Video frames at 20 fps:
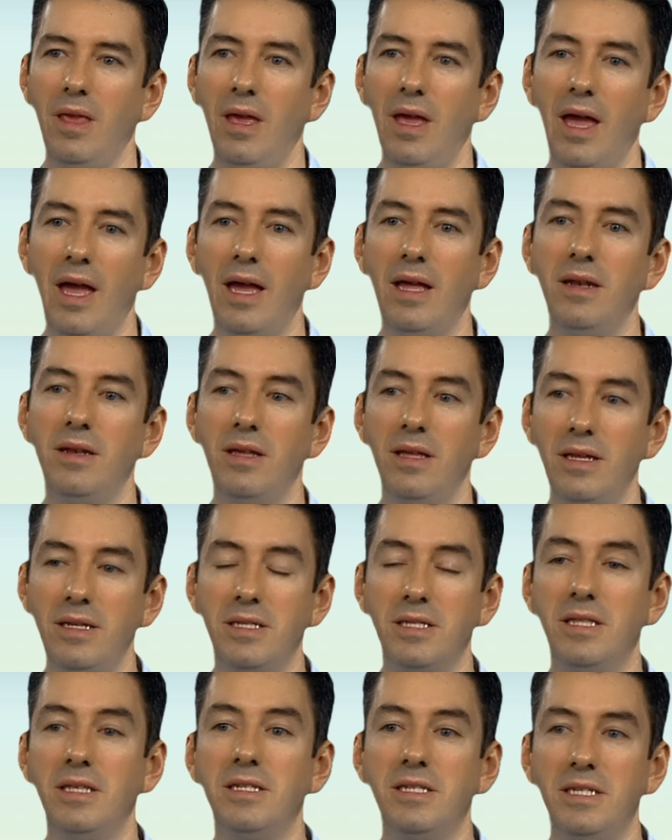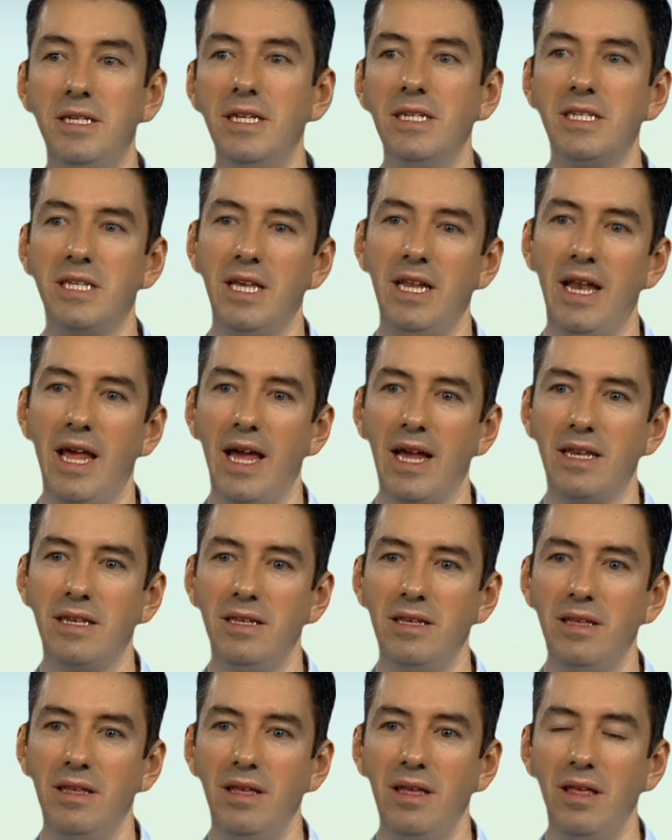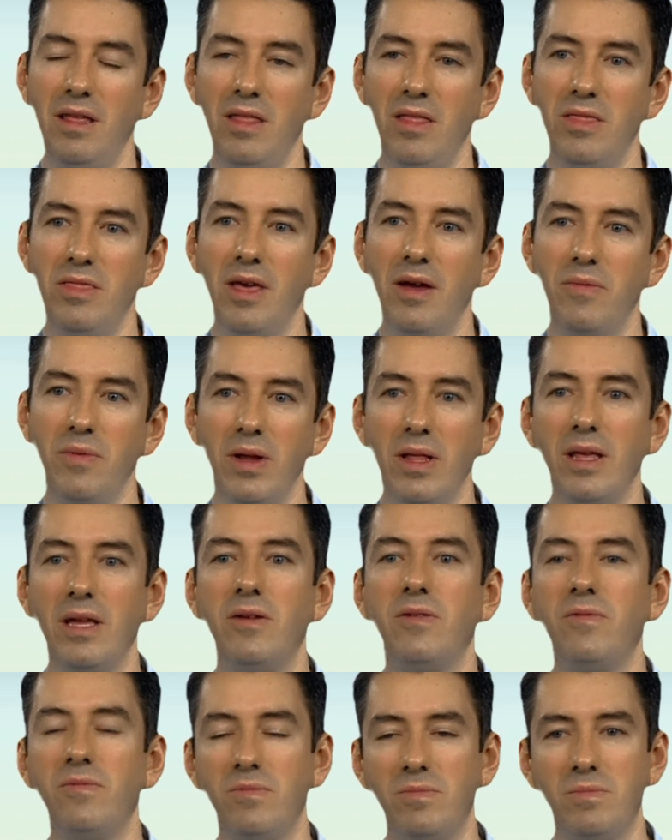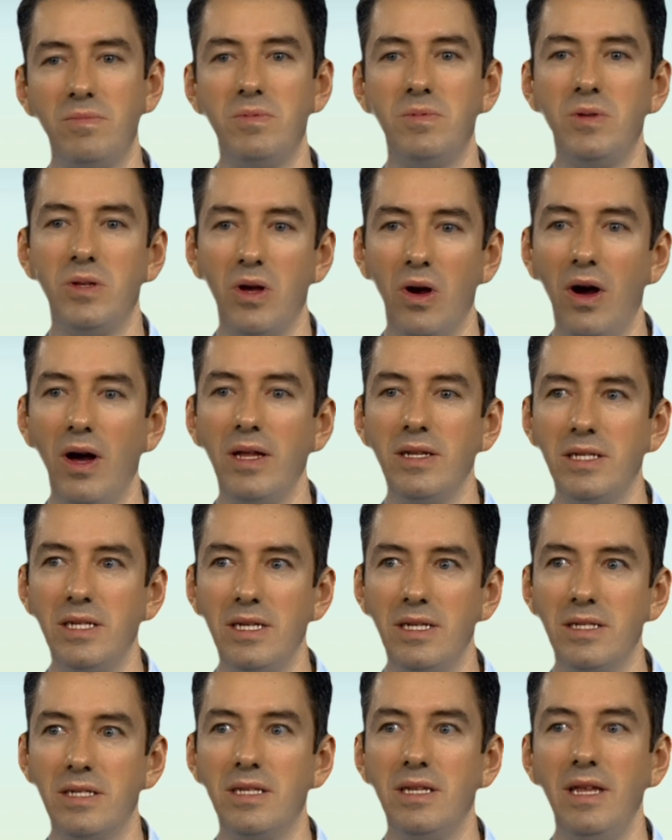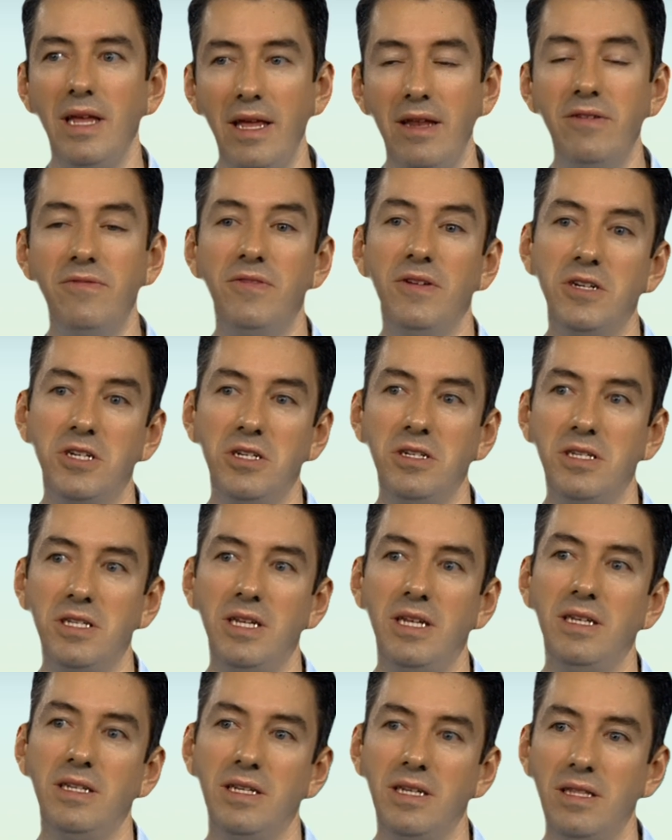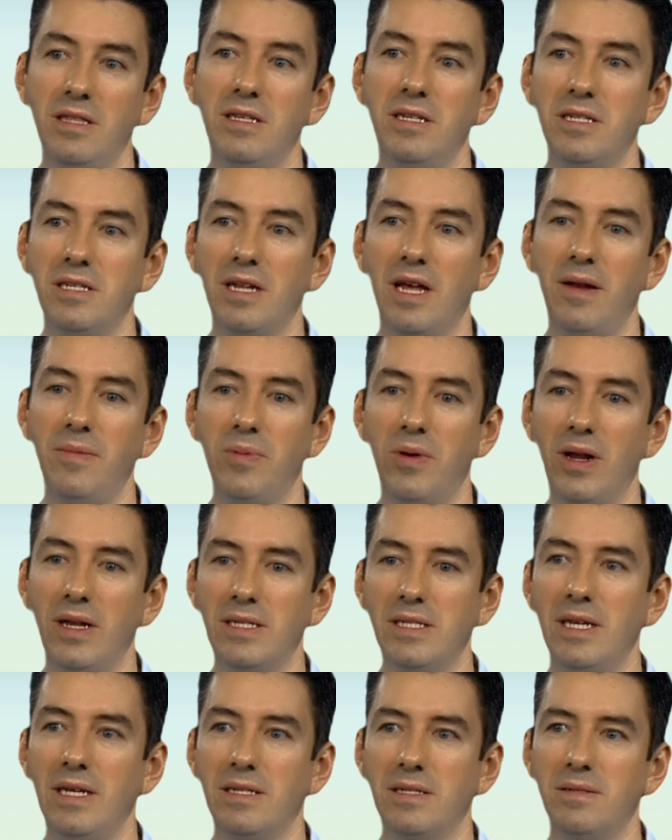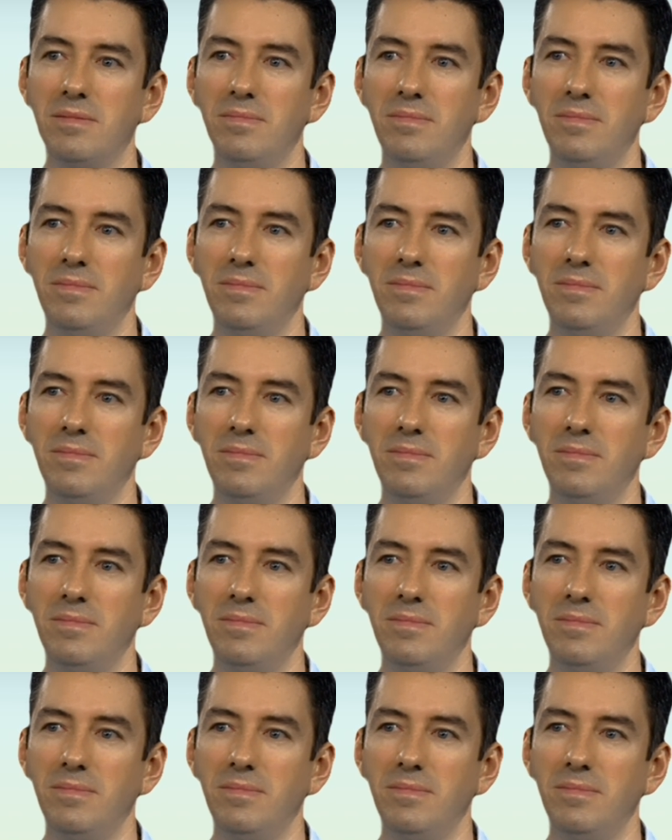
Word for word: And it's this disconnect that really causes inefficiencies in the design process.